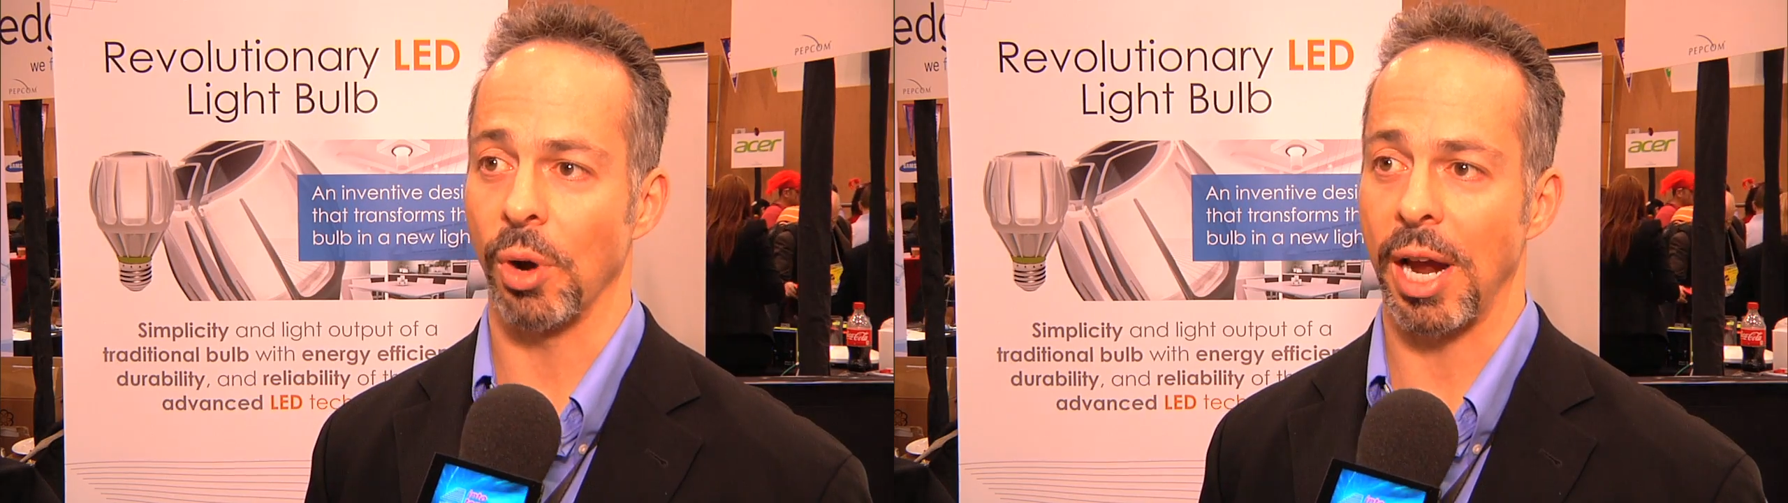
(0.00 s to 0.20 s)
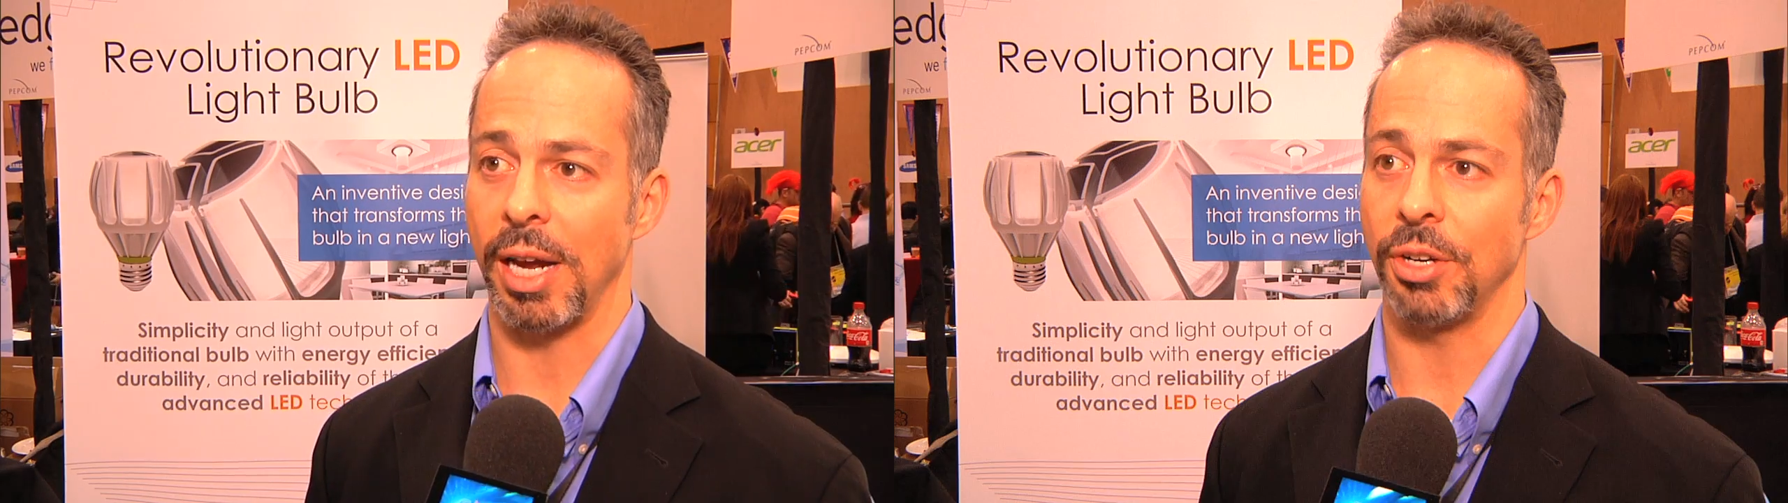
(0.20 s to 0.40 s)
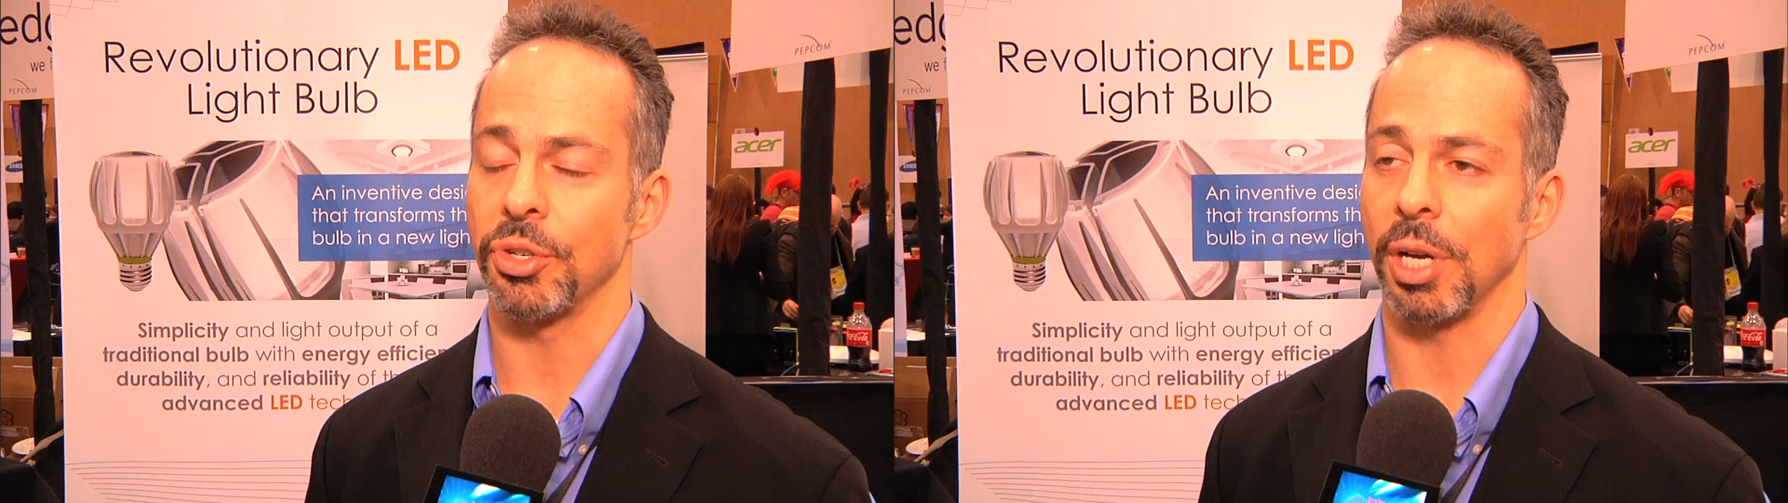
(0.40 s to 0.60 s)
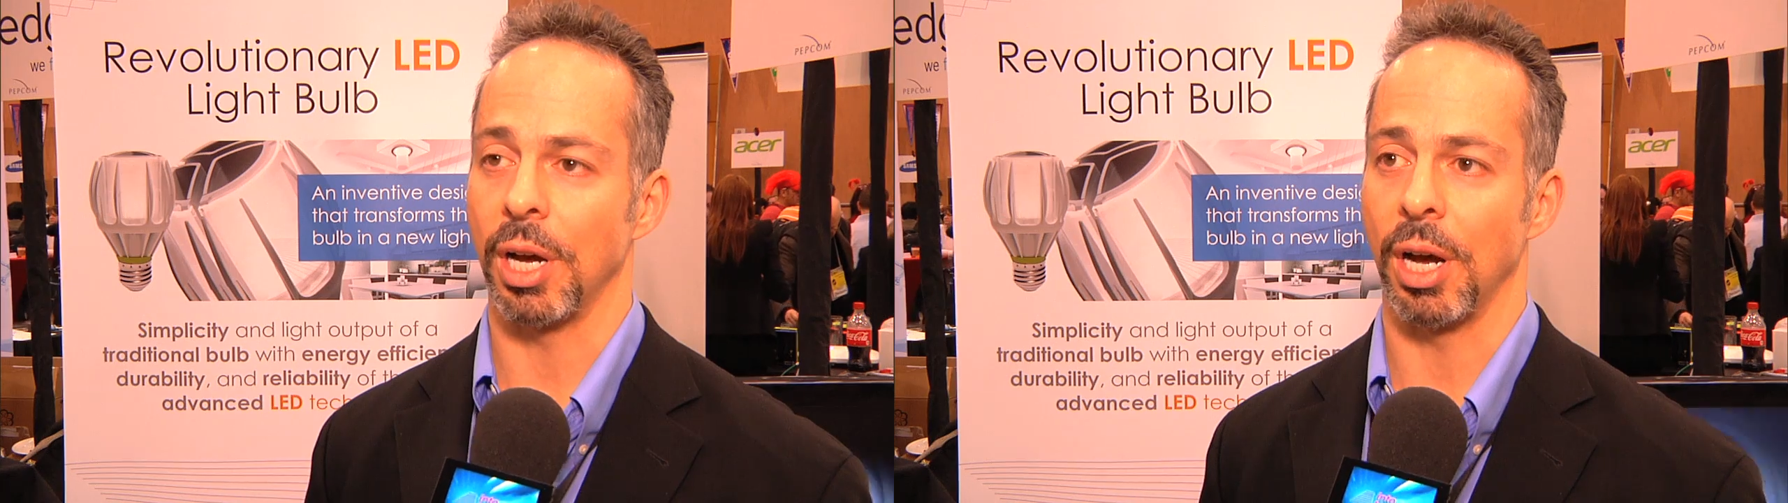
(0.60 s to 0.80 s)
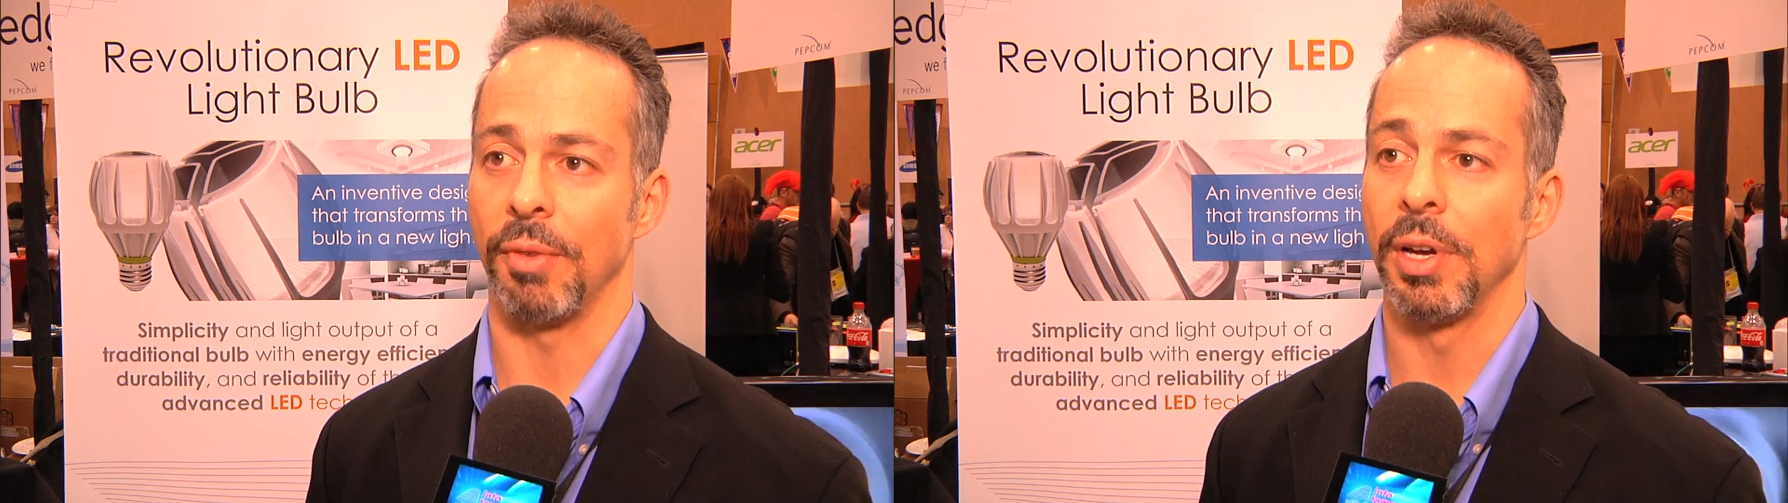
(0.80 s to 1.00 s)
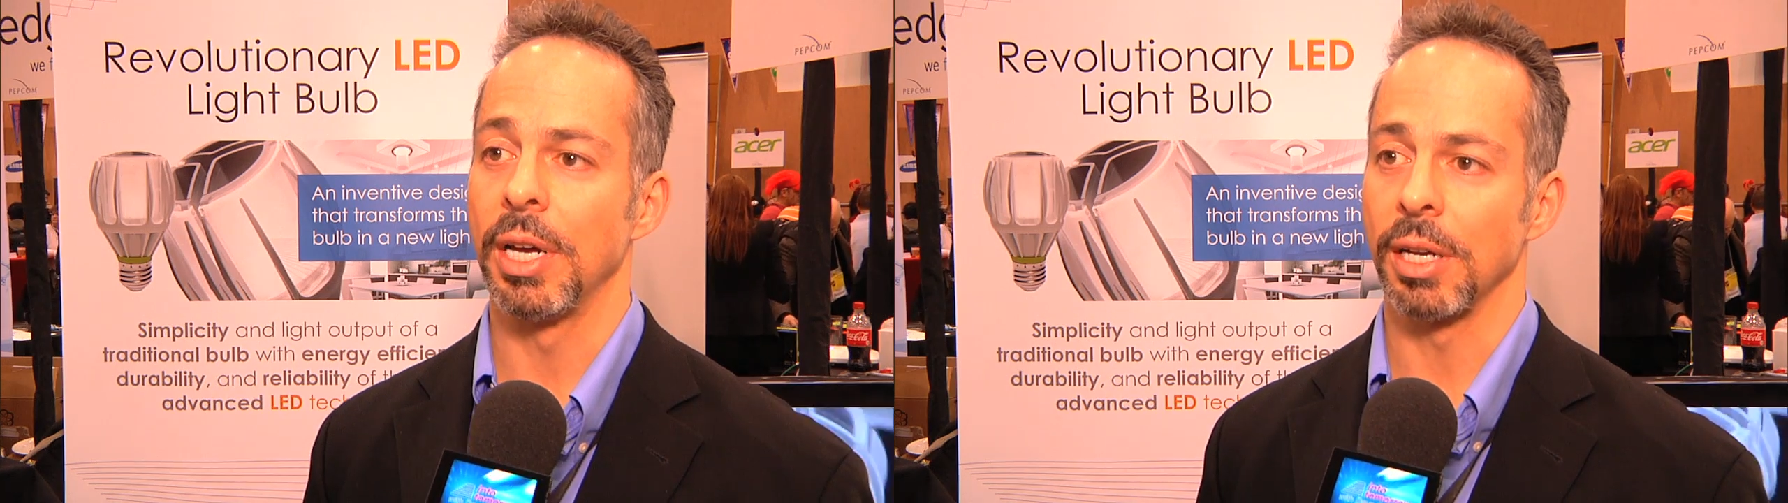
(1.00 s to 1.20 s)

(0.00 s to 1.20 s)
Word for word: range of